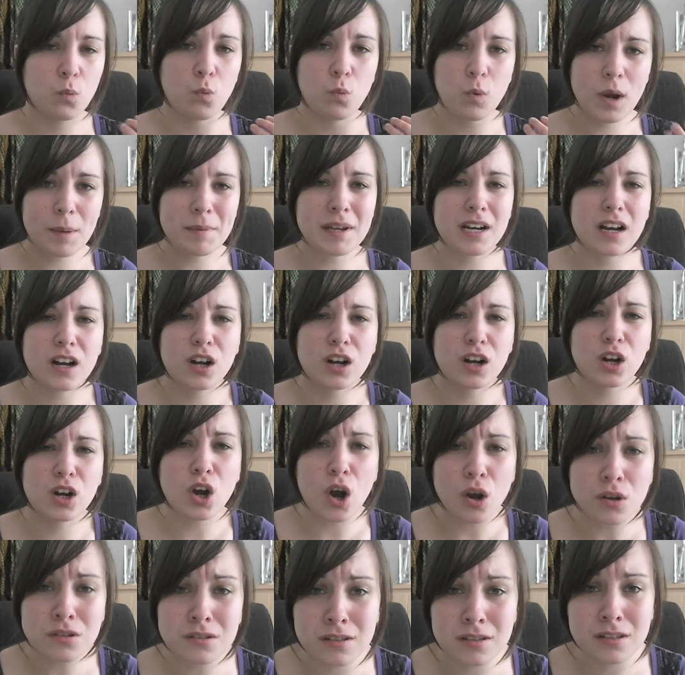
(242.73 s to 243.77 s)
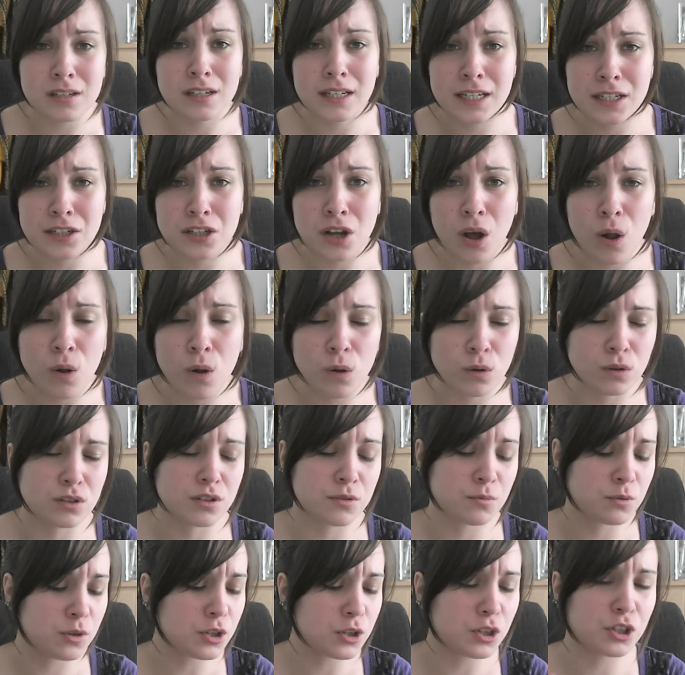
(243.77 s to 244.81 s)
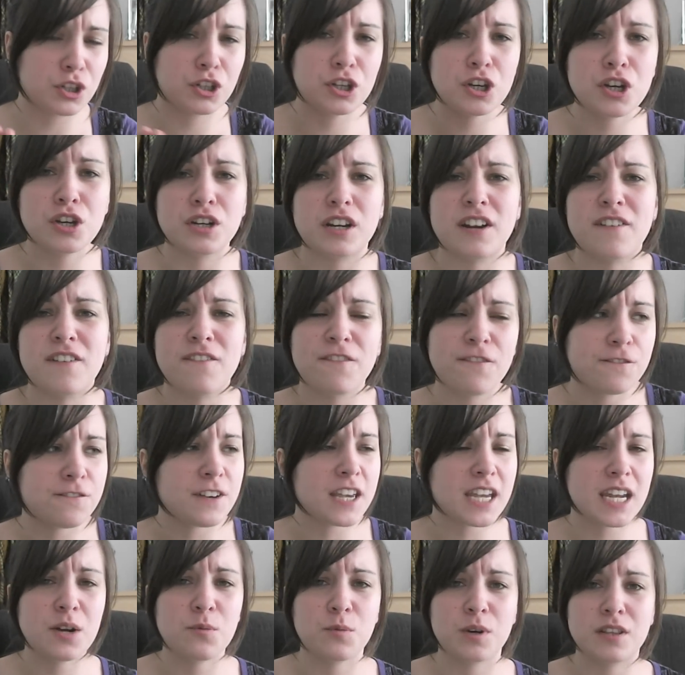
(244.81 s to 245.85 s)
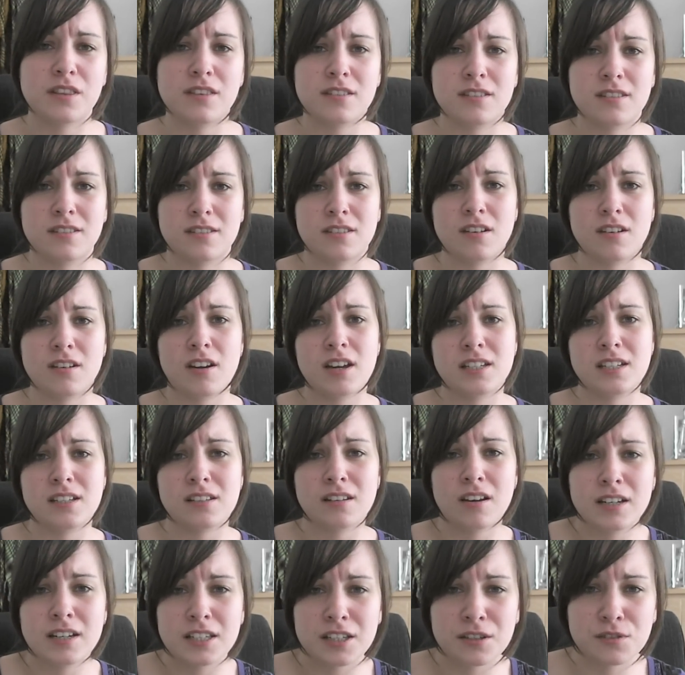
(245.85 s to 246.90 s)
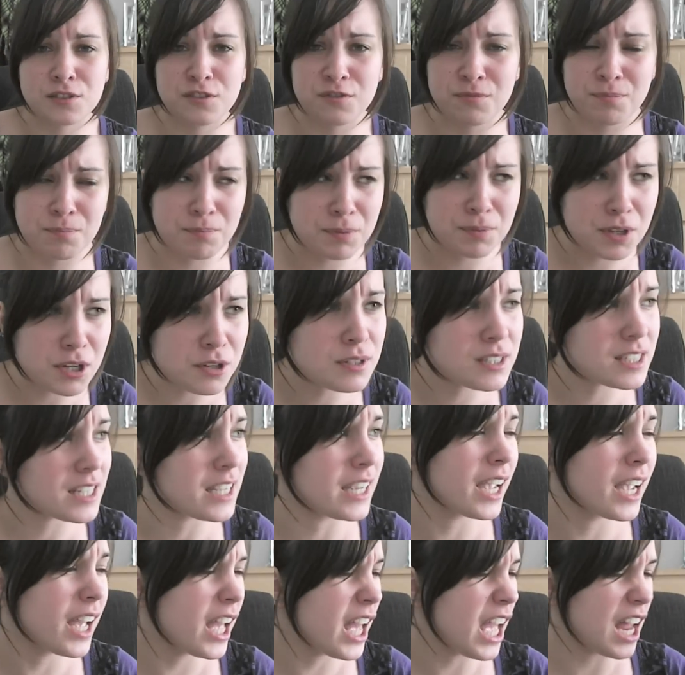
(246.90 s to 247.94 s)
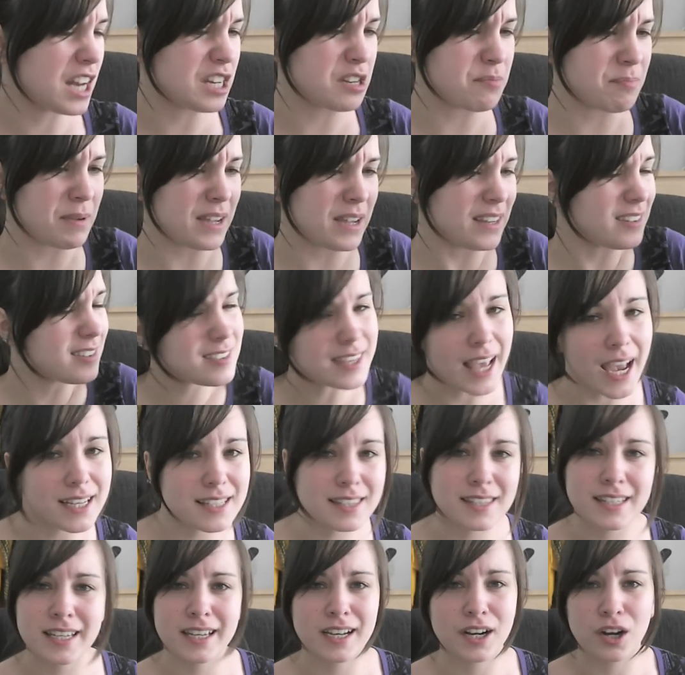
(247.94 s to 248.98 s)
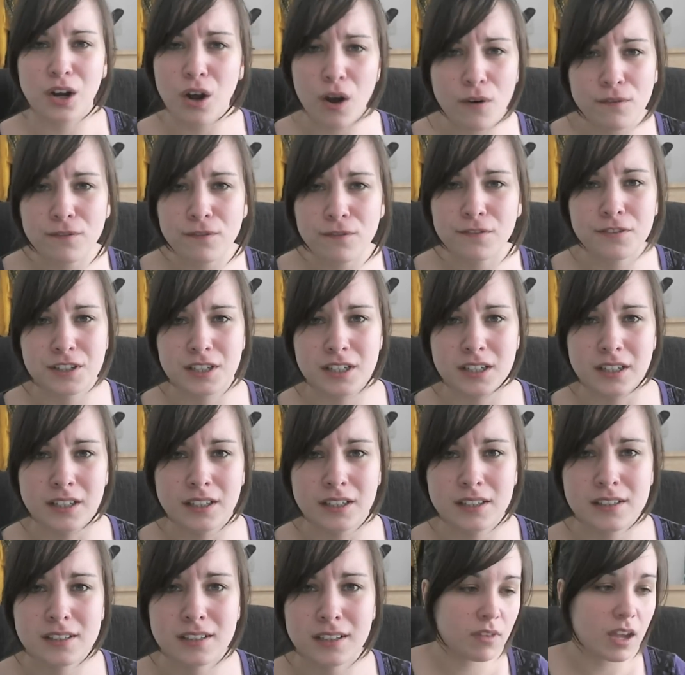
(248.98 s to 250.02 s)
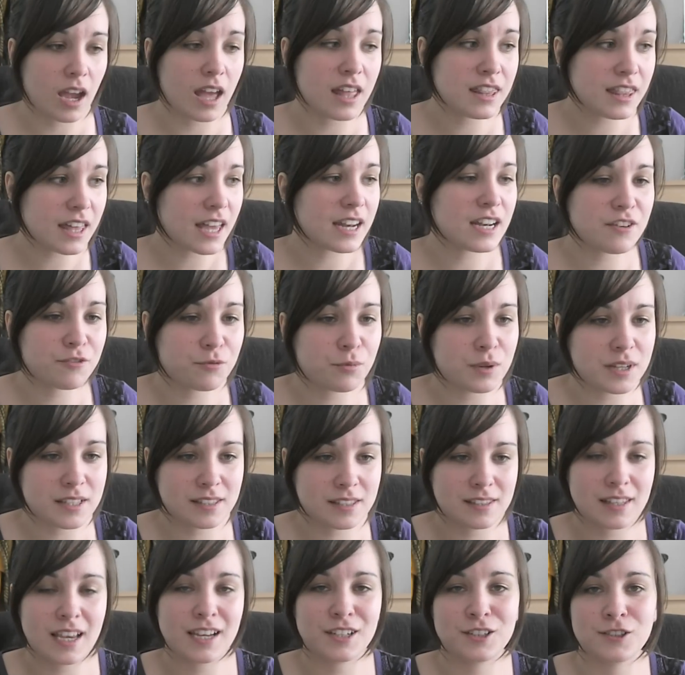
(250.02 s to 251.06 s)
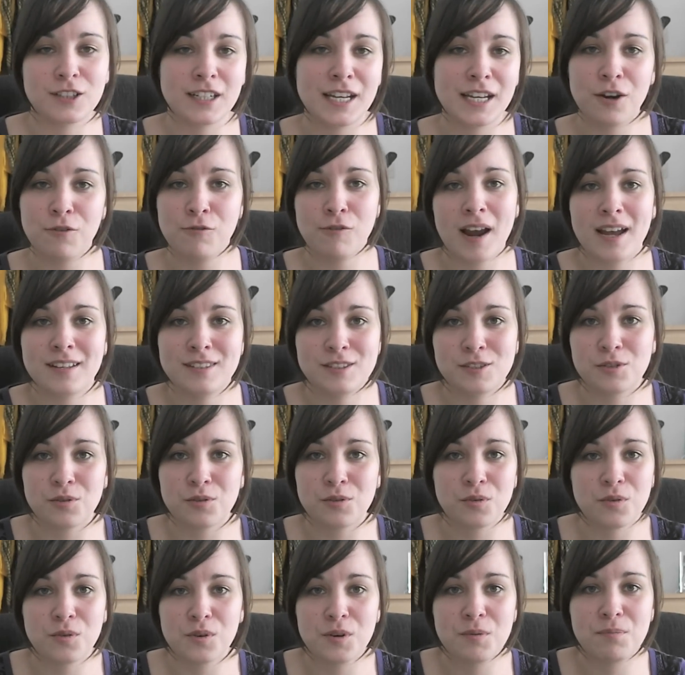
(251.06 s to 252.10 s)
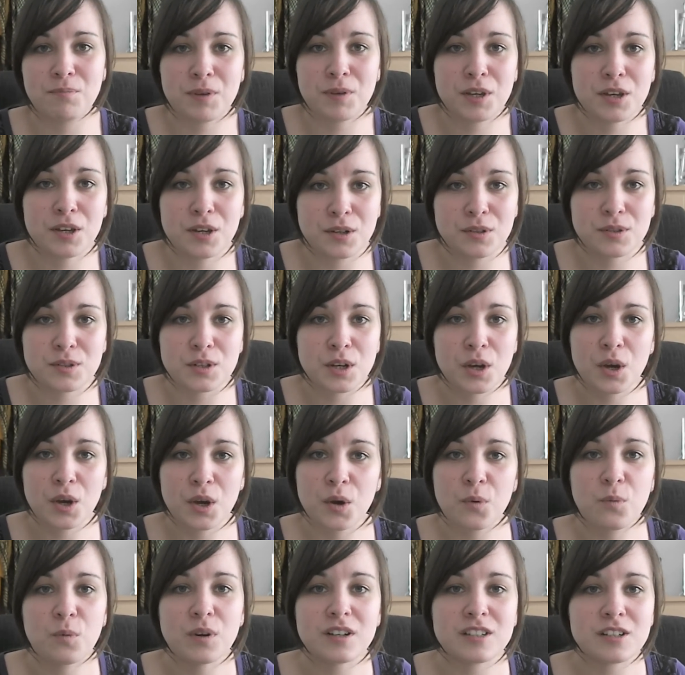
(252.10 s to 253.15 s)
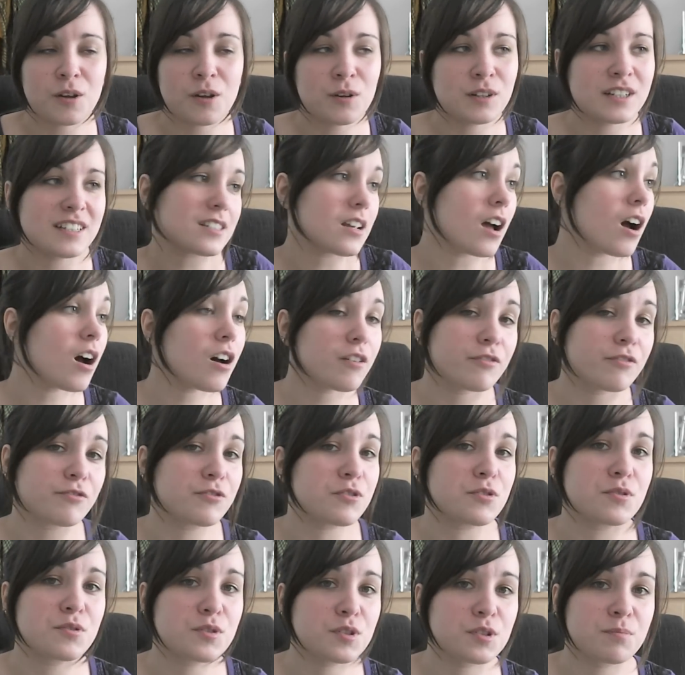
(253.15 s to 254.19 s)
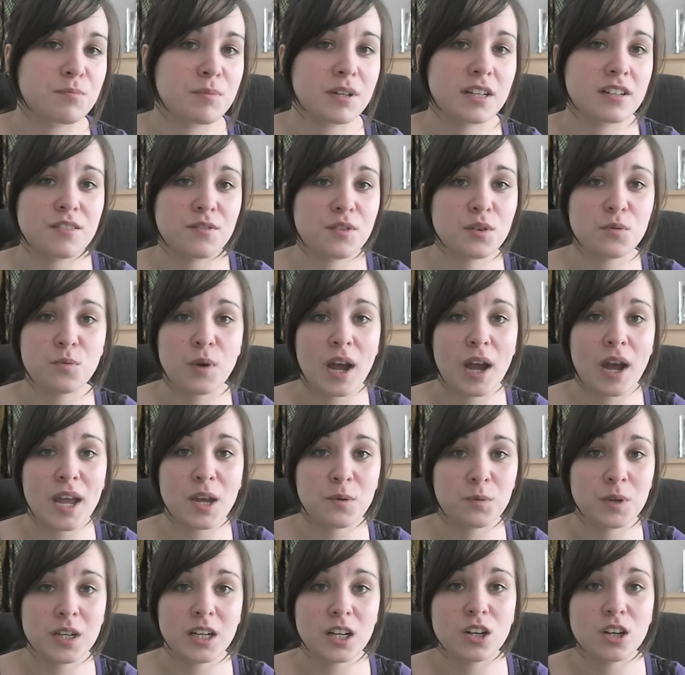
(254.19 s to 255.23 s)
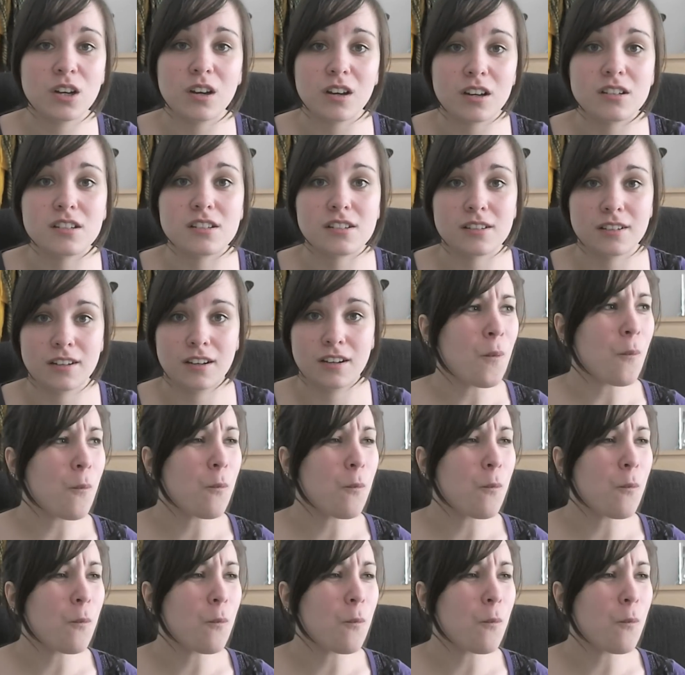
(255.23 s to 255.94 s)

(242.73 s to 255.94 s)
Women are constantly told to look good and fit in with society's ideals of beauty and to be sexy and confident. And then if we're sexually harassed or abused, we're told it's our fault because of the way we looked.